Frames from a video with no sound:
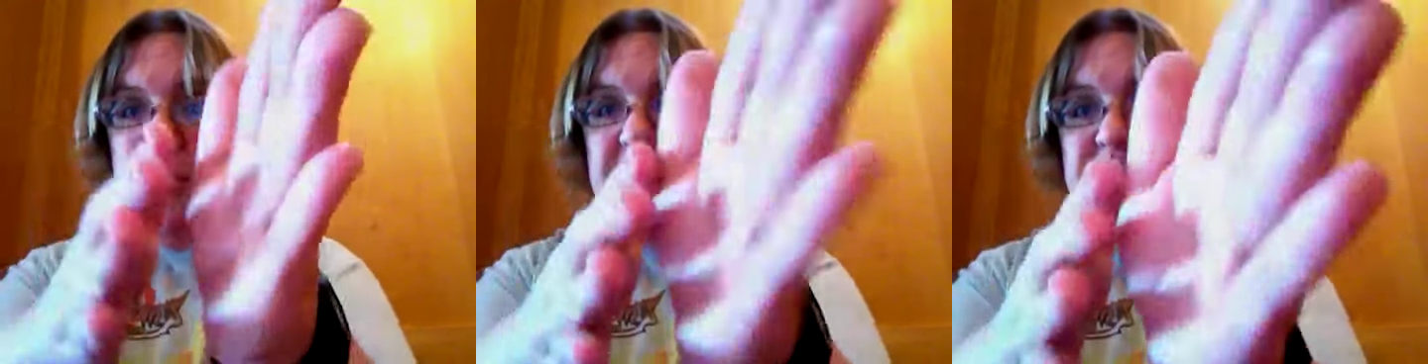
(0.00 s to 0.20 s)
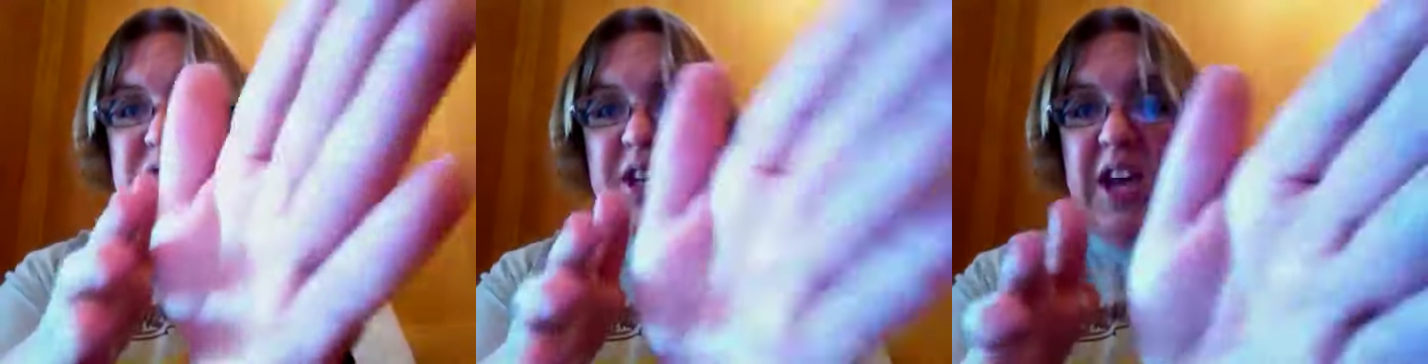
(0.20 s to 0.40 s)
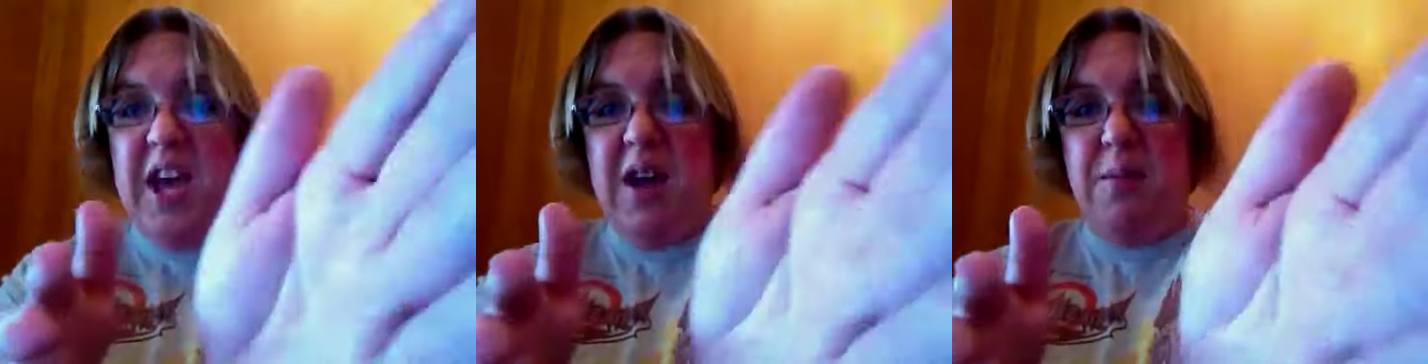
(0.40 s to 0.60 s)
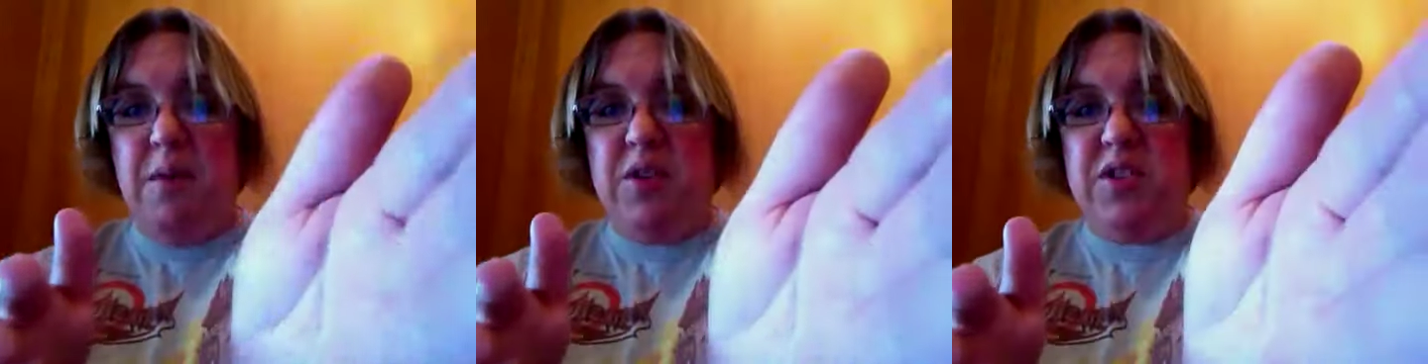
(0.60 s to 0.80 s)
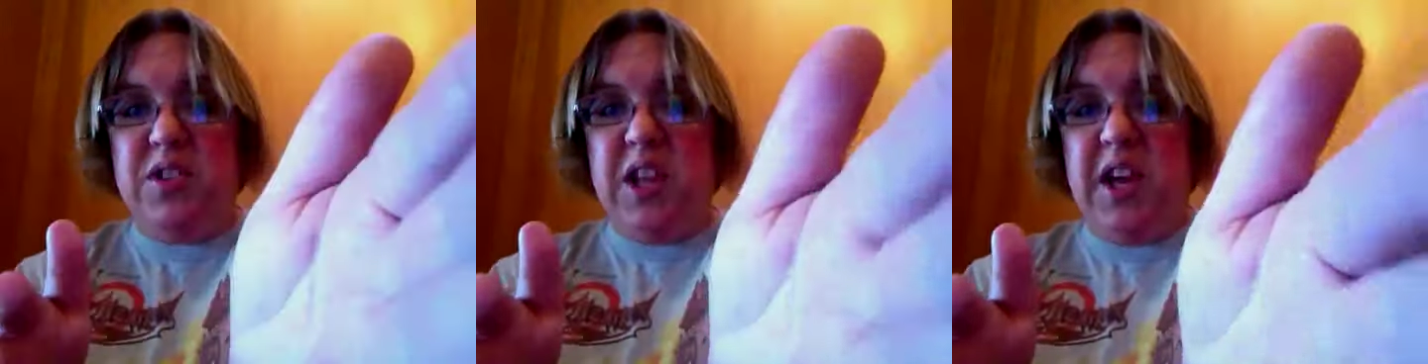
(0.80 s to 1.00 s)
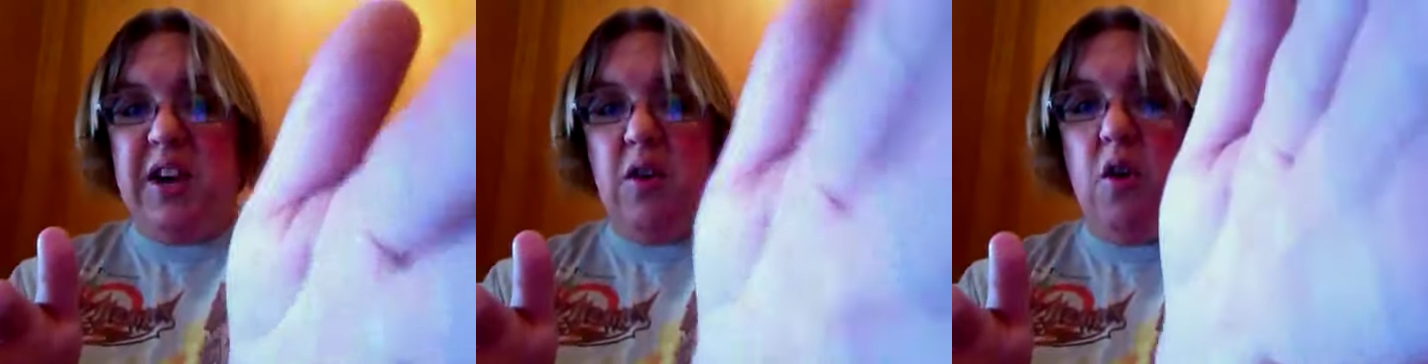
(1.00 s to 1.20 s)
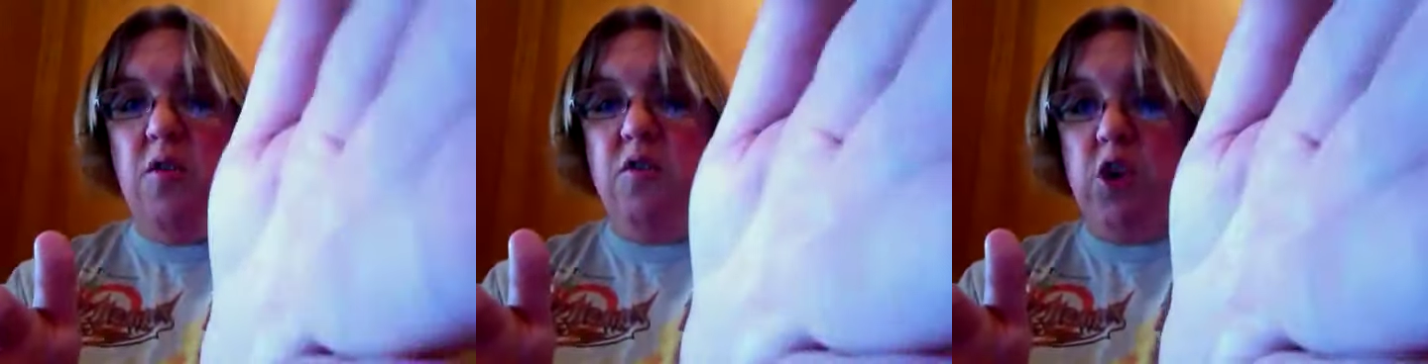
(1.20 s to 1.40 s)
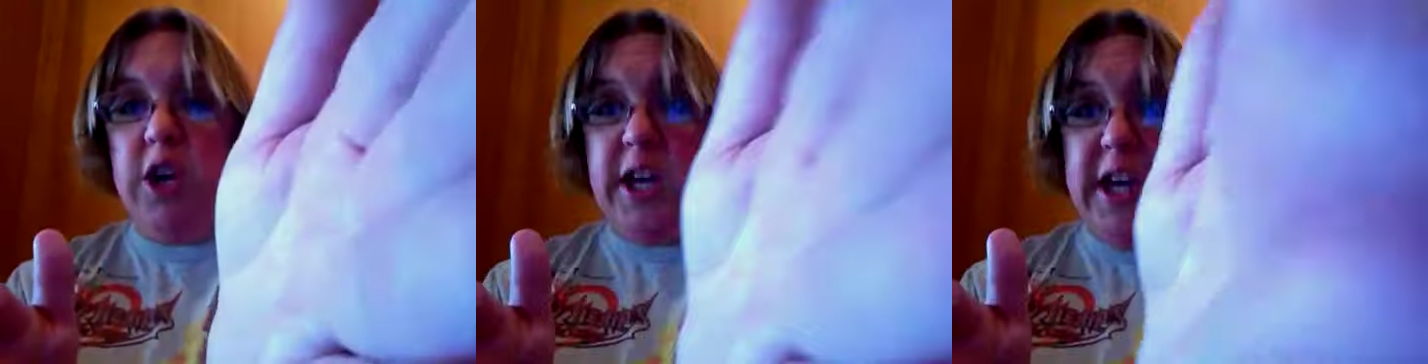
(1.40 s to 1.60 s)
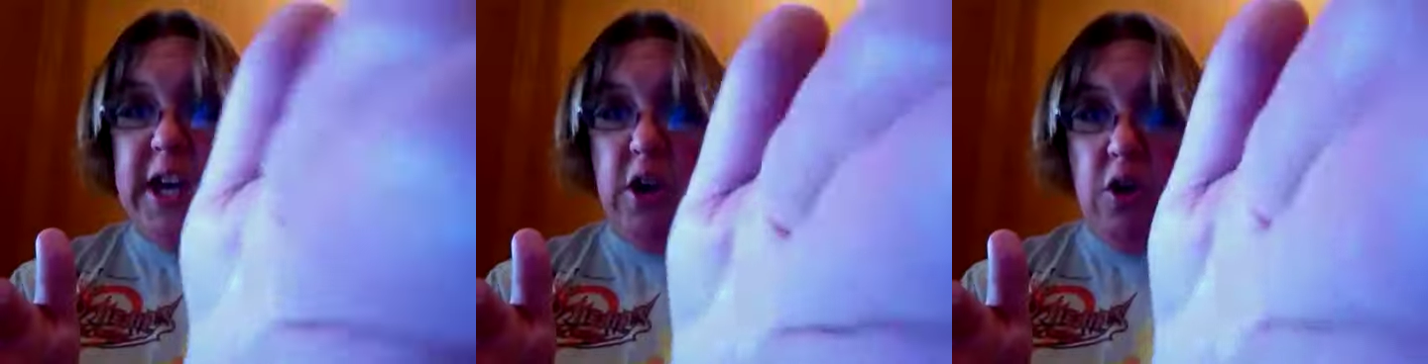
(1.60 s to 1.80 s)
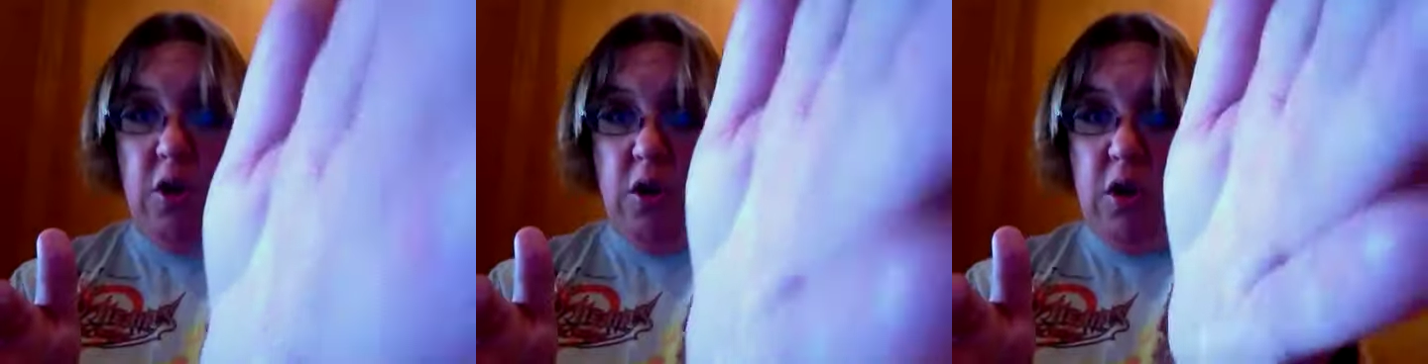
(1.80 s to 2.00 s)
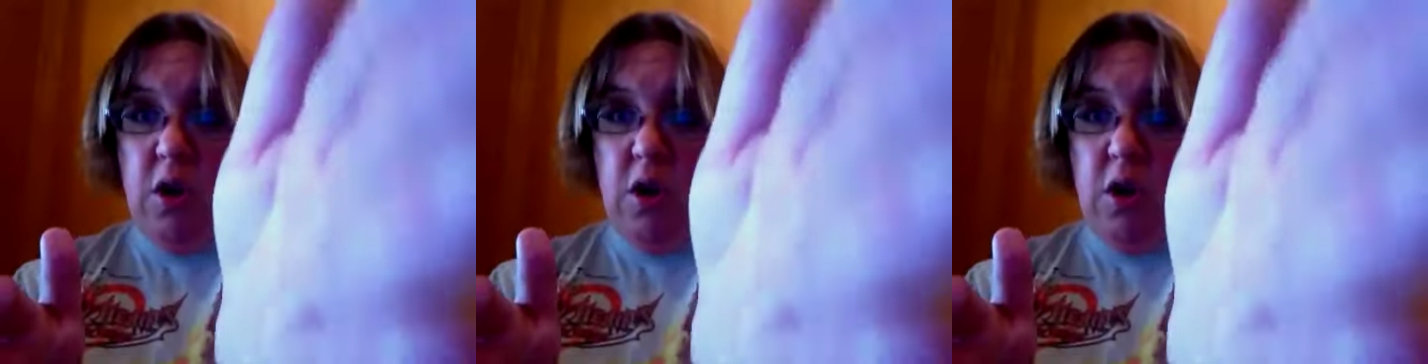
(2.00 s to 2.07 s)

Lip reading: because the camera is, like, over here.